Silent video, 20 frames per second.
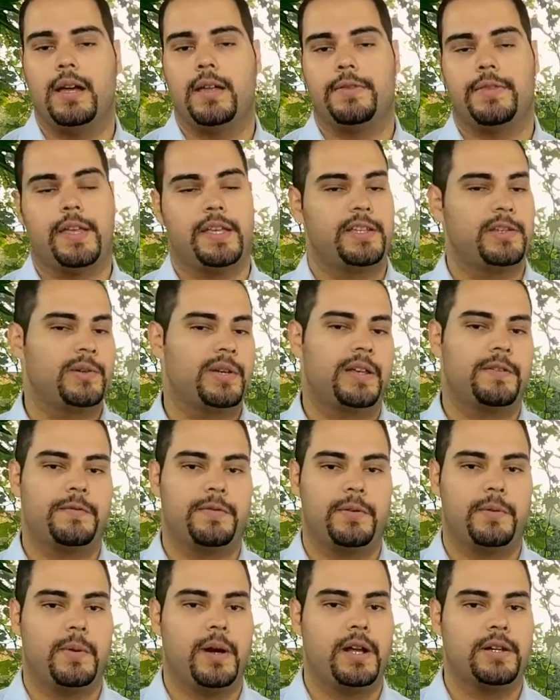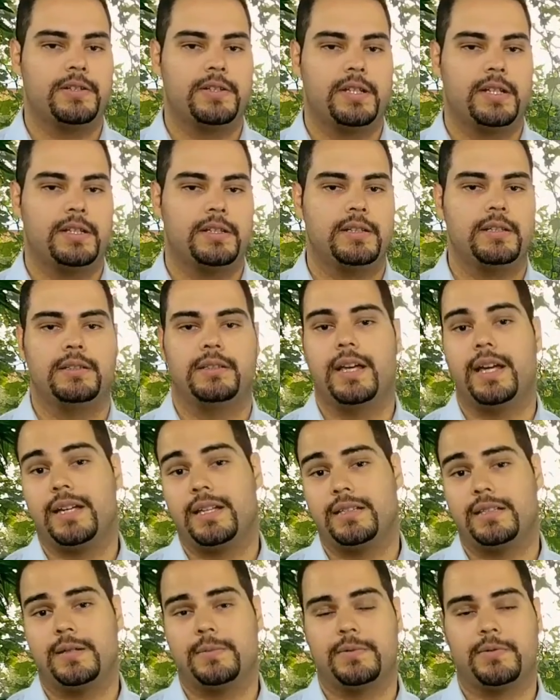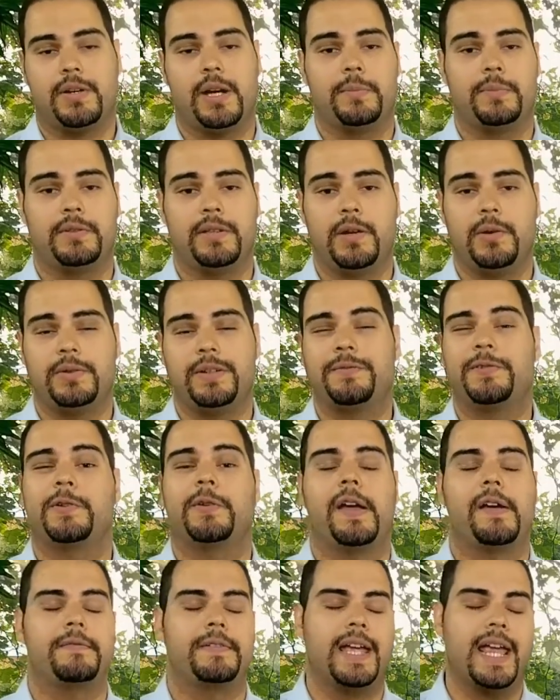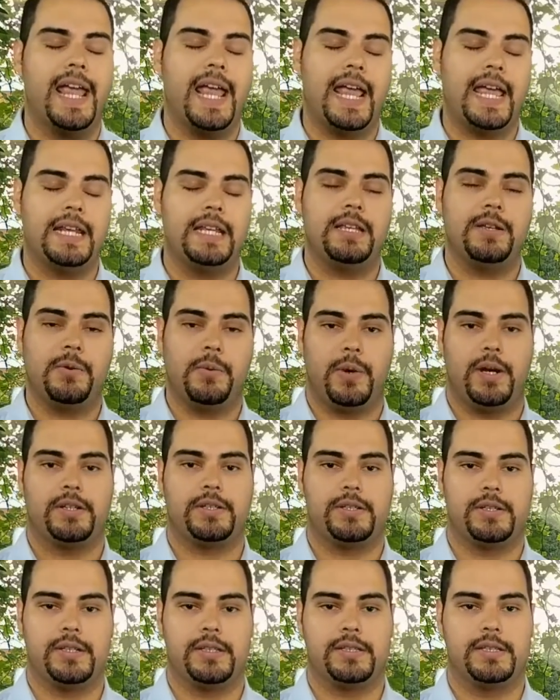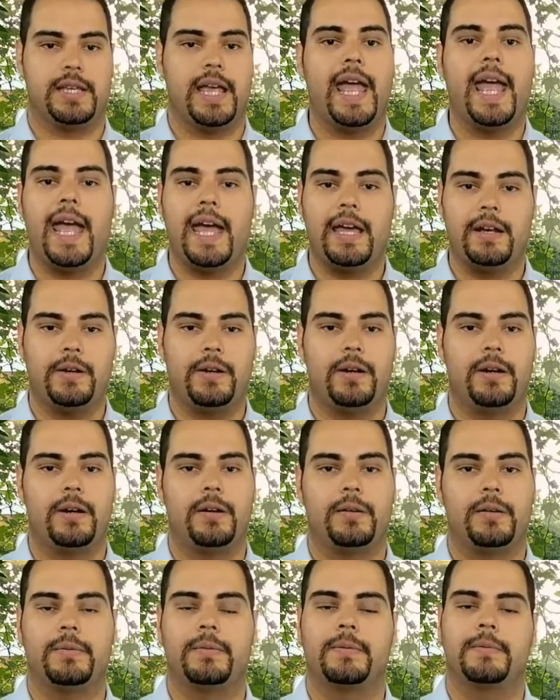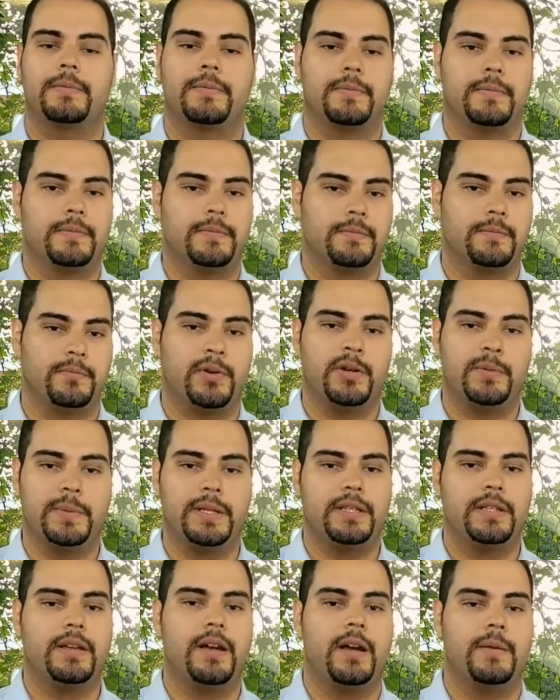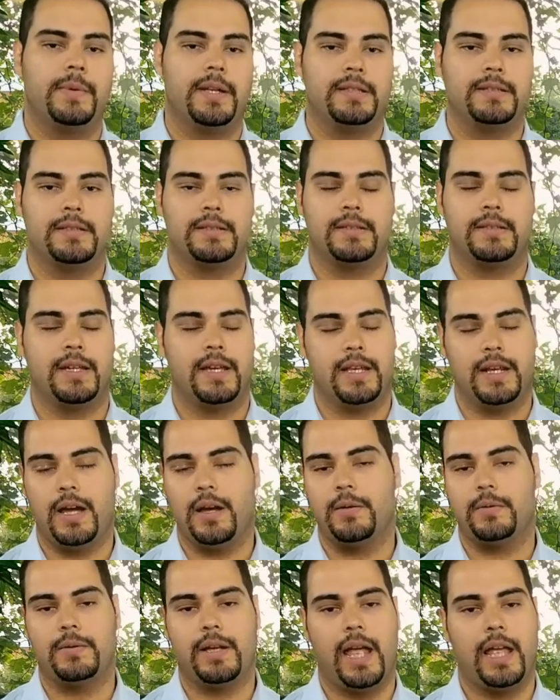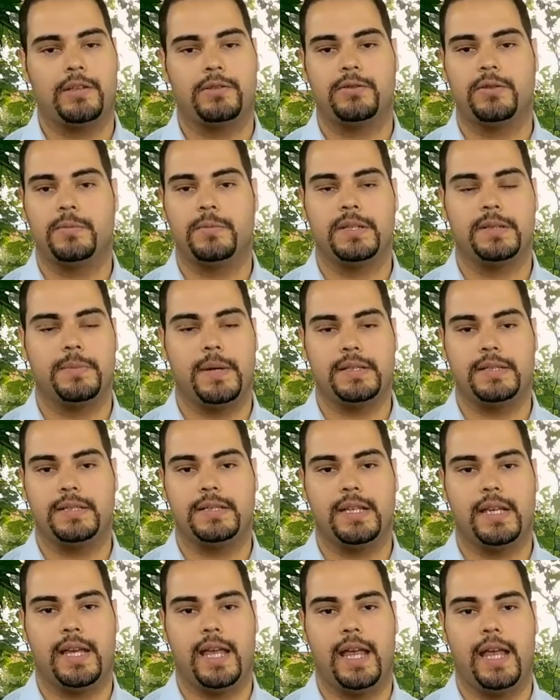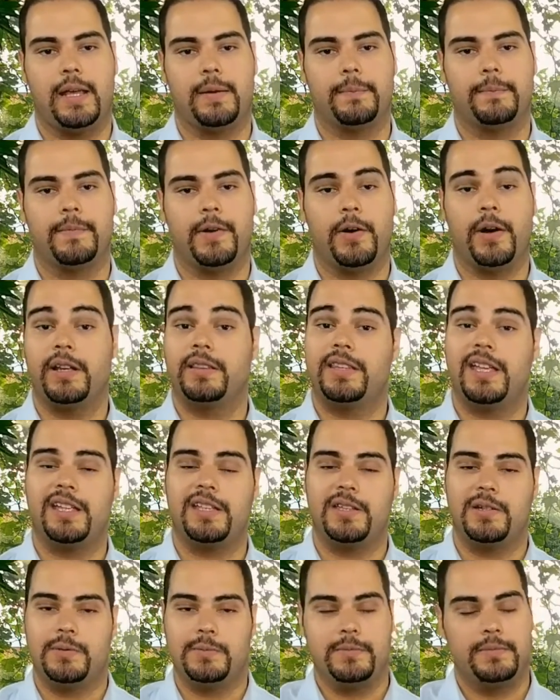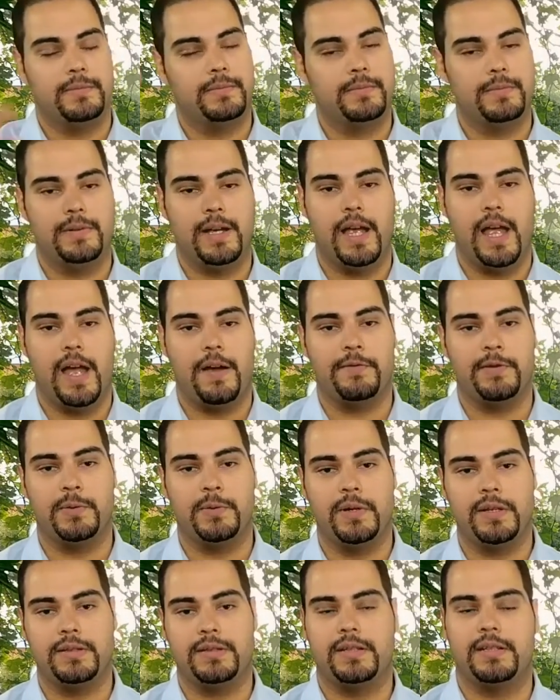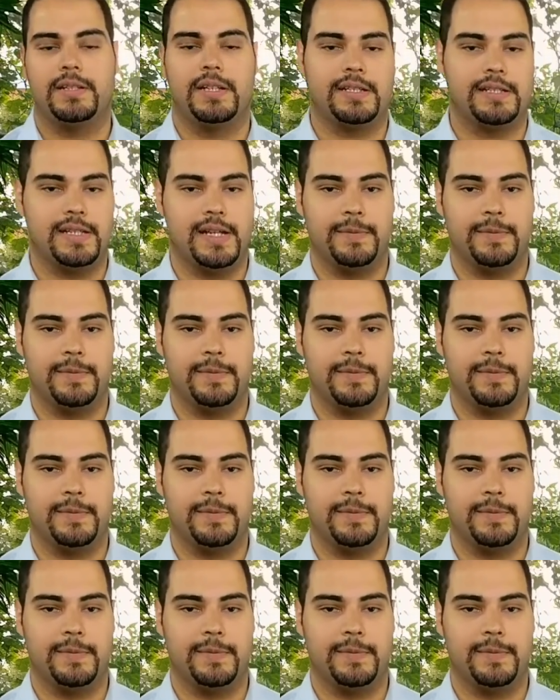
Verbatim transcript: Thank you again for watching. Like and subscribe below. And if you have any questions at all, put them in the comments and I'll answer them as best as I can. All right, thank you. Have a good one. See you next